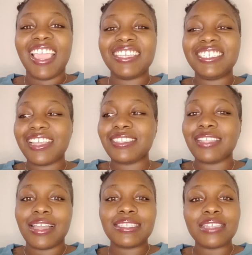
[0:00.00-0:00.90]
it's just
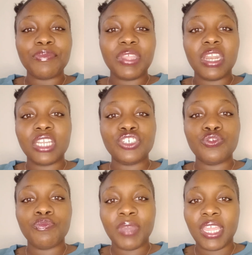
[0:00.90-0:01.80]
not something that
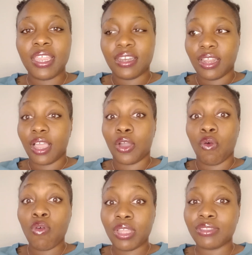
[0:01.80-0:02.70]
you've been
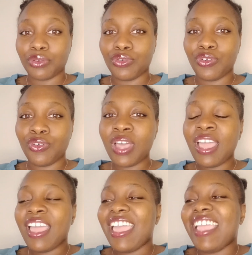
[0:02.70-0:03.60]
going through,
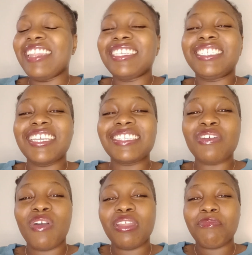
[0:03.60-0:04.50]
and it's
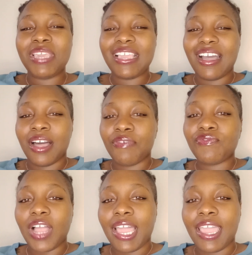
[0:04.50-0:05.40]
just going to be a
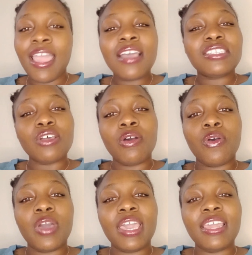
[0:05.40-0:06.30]
fight.
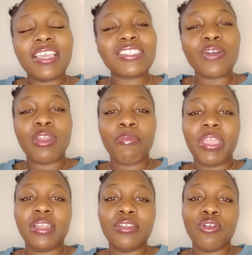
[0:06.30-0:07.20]
So it is going to
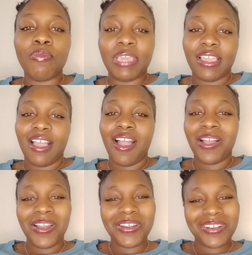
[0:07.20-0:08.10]
be a little bit
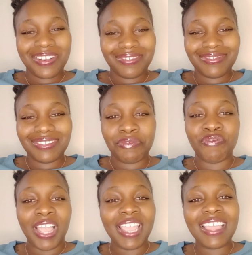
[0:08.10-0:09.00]
harder
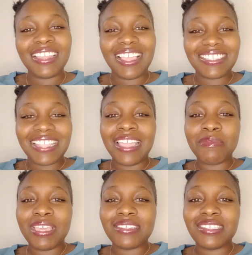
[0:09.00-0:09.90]
fighting these
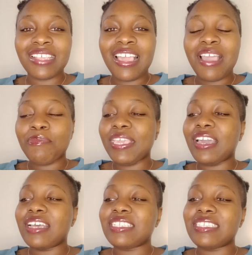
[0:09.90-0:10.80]
demons,
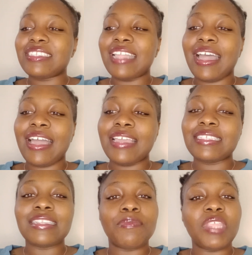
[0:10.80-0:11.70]
because it's not
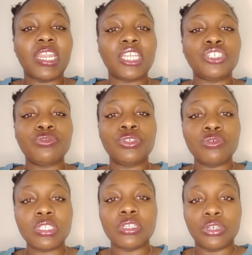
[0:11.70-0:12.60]
something that you
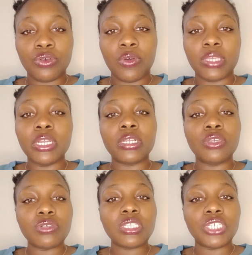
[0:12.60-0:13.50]
used to doing. You're
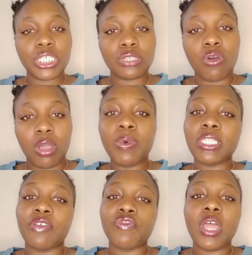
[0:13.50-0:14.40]
used to just going
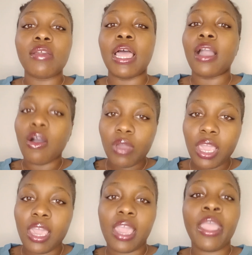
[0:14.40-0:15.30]
with the flow, like,
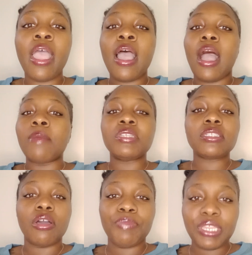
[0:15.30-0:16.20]
okay, I'm
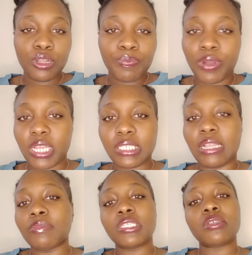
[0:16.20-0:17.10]
just going to be depressed.
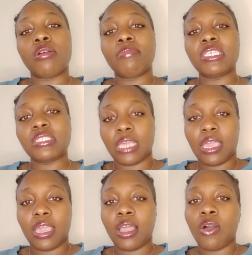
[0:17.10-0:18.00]
I'm just going to be
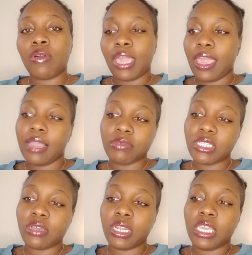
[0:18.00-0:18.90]
sad. Okay, I'm
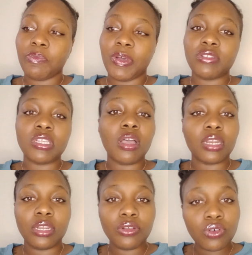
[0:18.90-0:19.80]
just going to keep on
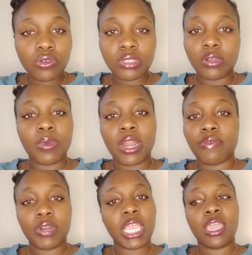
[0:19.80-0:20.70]
talking to dudes or
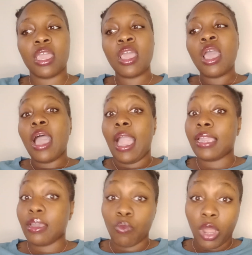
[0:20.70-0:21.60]
whatever. And
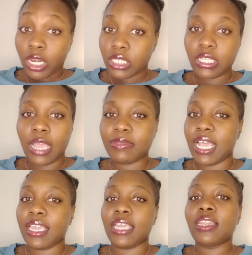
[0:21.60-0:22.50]
I get, one of these times
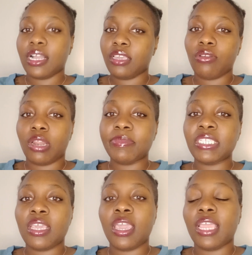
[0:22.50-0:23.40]
I get lucky, you know what I'm
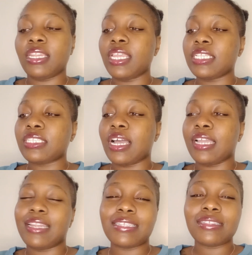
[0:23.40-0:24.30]
saying? And then it's
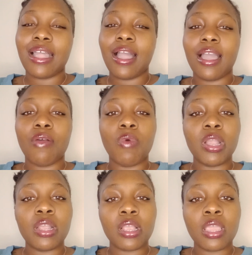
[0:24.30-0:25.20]
like, that's not how it
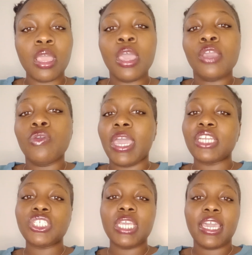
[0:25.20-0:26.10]
works. You
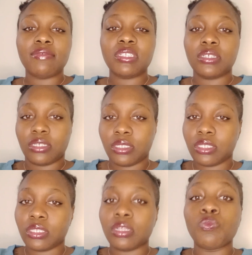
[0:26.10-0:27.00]
actually have to,
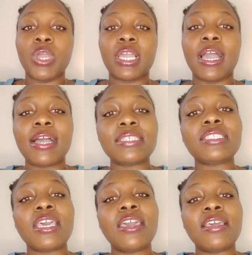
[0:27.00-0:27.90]
when God
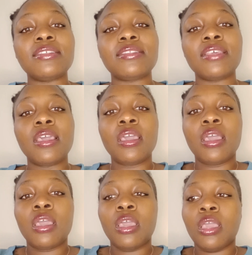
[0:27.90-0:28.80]
says
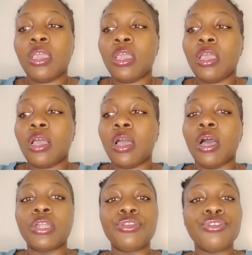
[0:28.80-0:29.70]

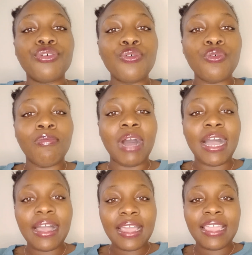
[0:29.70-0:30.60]
a new
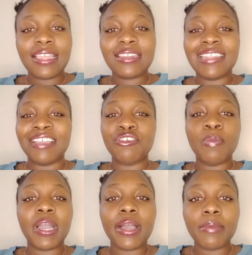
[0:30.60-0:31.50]
mind, like
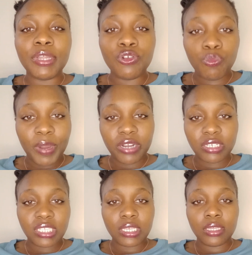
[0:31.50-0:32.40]
you become a new
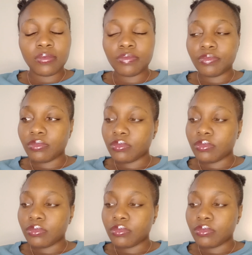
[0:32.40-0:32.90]
person,